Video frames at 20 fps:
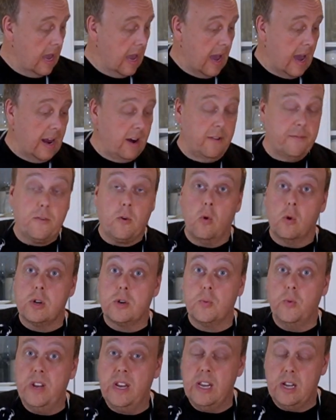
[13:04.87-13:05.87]
And of course,
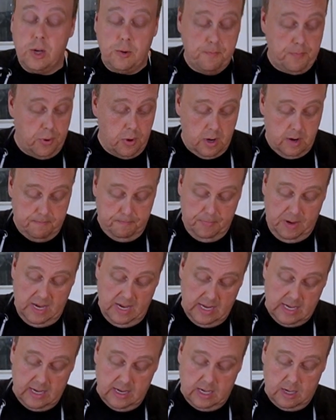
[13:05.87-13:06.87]
we need to put a
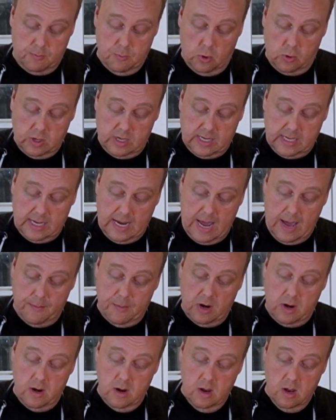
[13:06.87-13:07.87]
piece of smoked
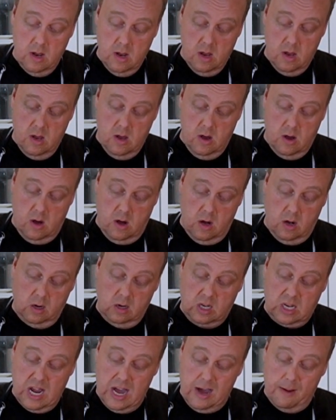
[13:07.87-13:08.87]
salmon on
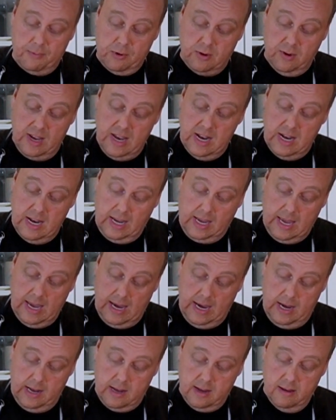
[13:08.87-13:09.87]
top to
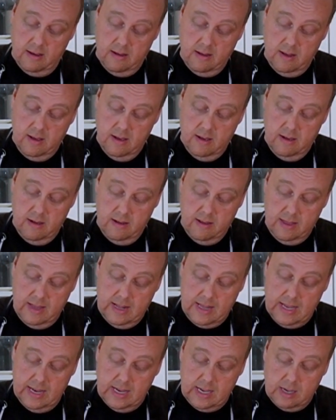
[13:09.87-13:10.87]
indicate that
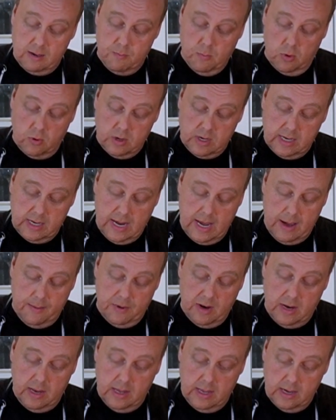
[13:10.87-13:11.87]
there's smoked
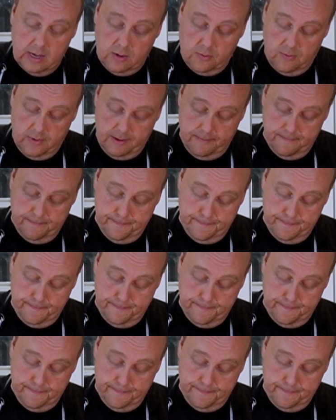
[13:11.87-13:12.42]
salmon in this one.